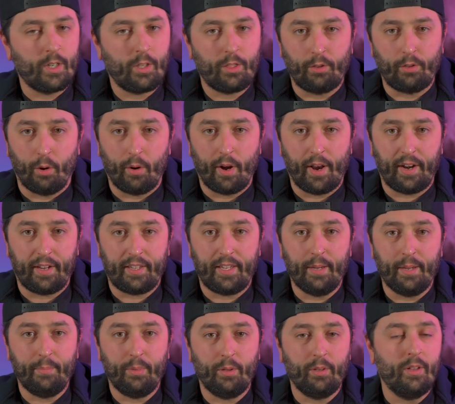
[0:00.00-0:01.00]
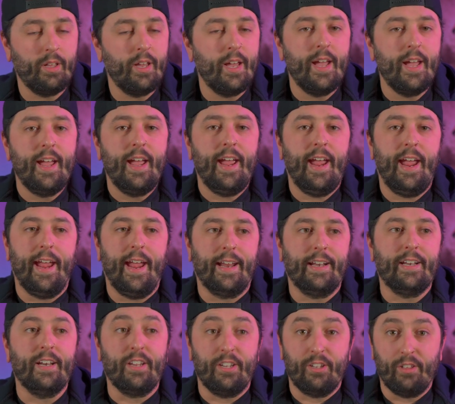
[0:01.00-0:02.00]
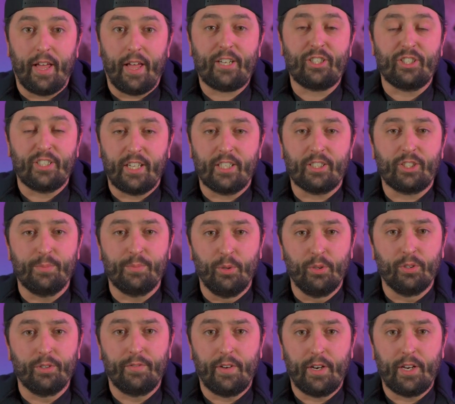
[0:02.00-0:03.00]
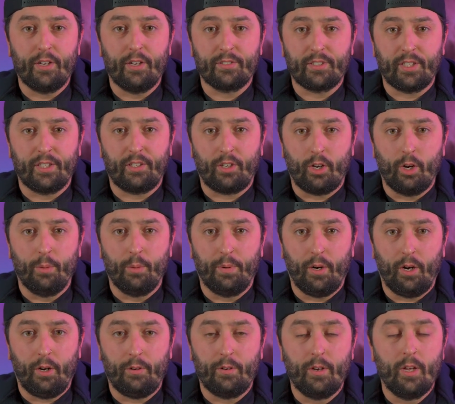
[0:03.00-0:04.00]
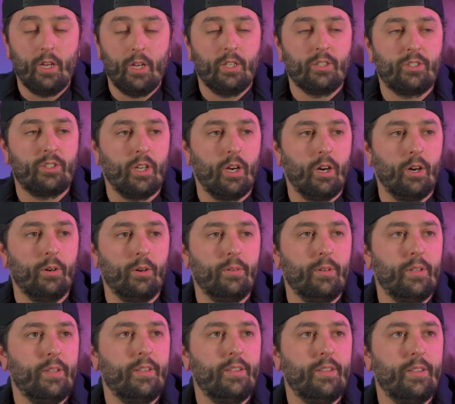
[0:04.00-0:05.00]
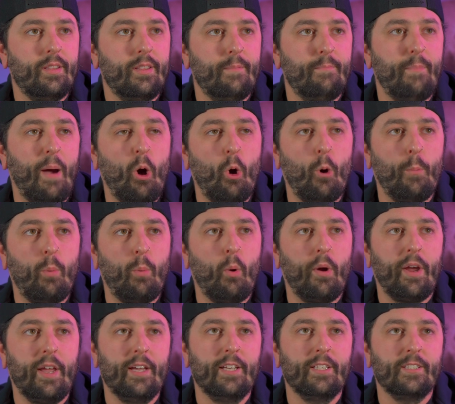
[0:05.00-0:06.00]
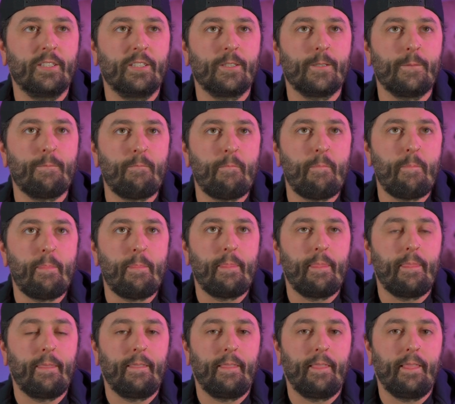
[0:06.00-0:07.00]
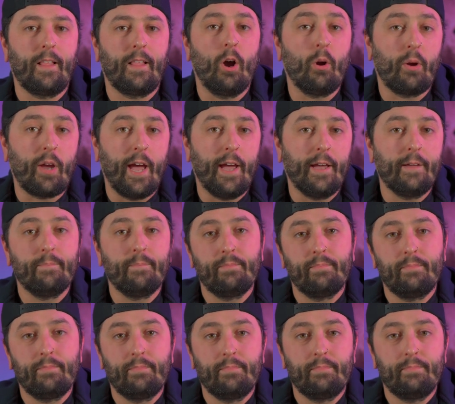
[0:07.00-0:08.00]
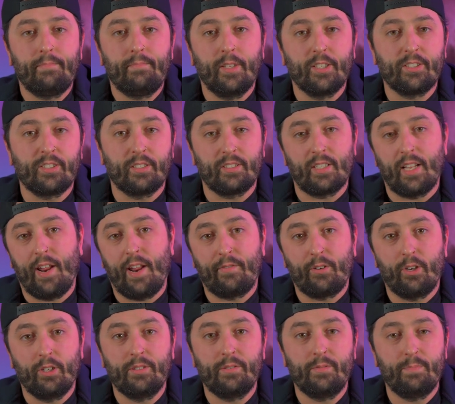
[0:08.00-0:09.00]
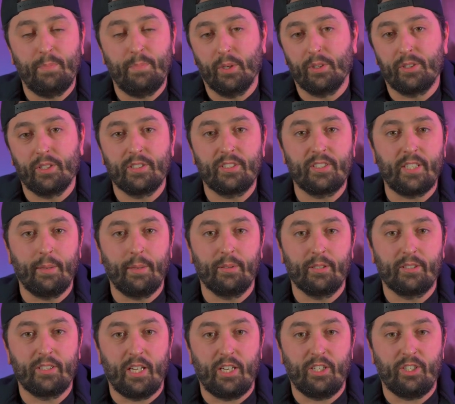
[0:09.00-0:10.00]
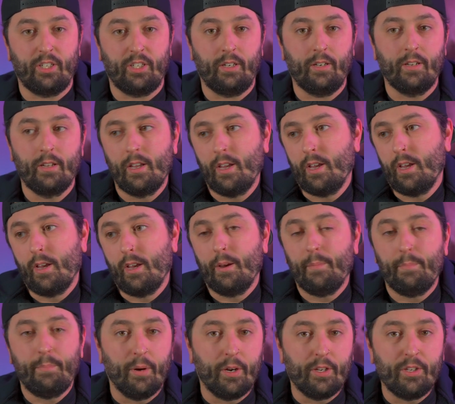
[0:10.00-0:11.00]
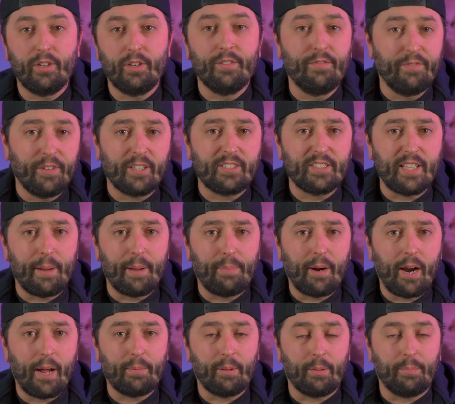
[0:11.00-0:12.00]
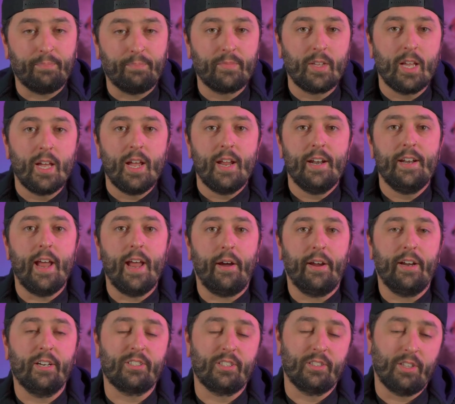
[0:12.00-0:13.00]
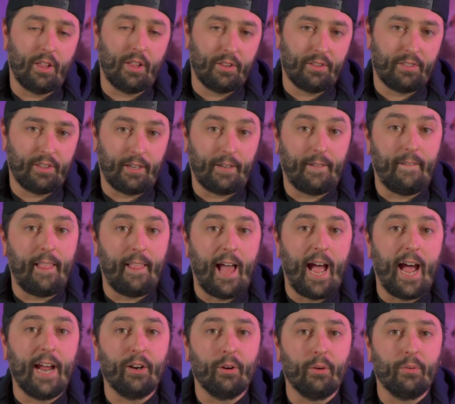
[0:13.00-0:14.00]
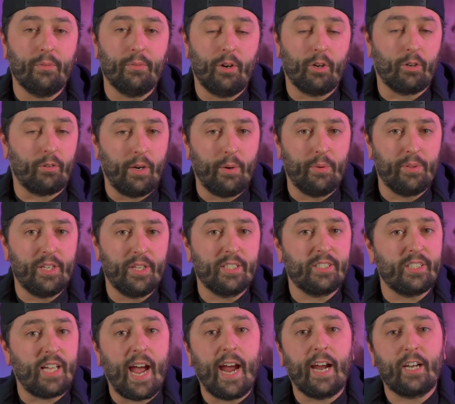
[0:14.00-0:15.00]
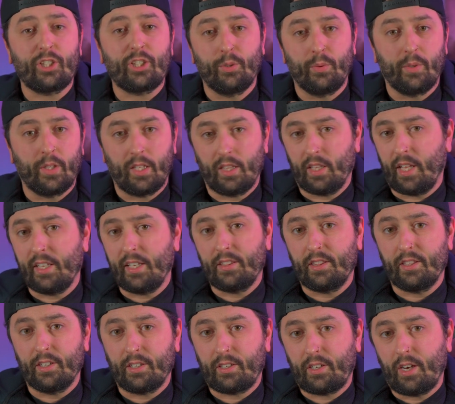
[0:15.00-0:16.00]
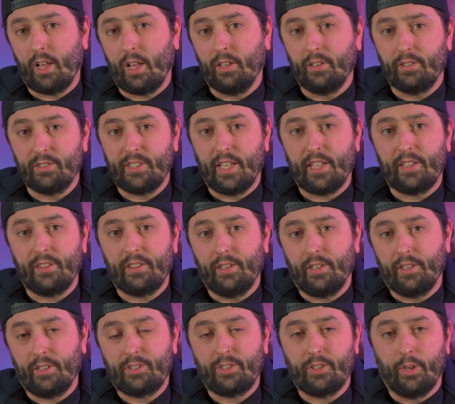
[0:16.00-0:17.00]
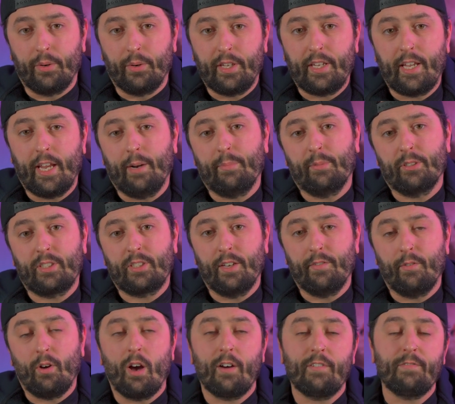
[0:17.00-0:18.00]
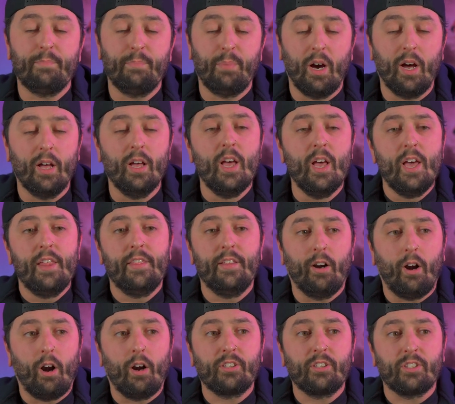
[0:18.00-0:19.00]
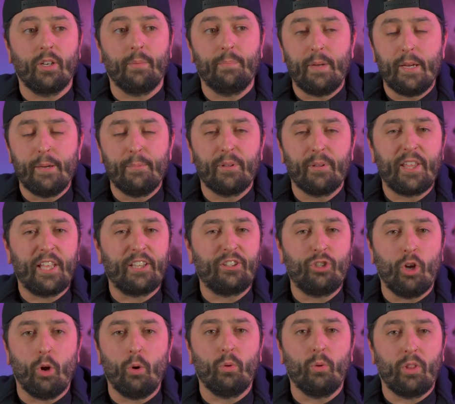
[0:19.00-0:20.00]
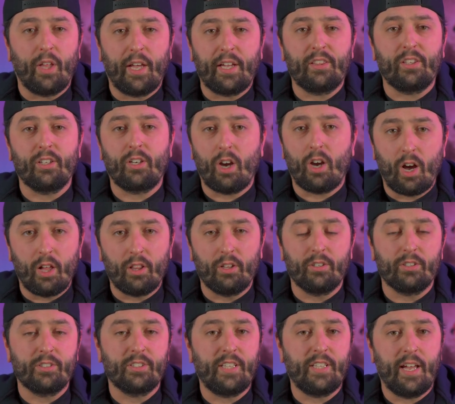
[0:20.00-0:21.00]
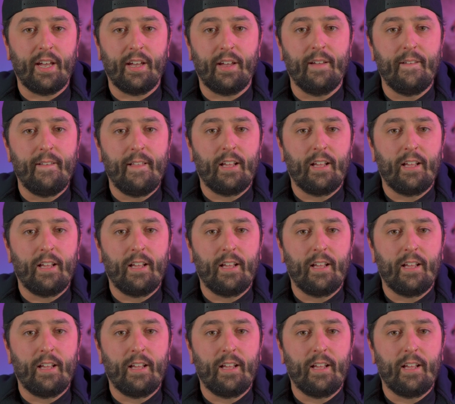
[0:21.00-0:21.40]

throw it on a gimbal, and you'll actually get smoother videos than the GoPro. So my whole point is, okay, this doesn't have good built-in stabilization, but you can fix that problem. Now here's another thing. I don't agree with this. I actually really like the colors that the Sony cameras give off, but there are some people that don't like the colors that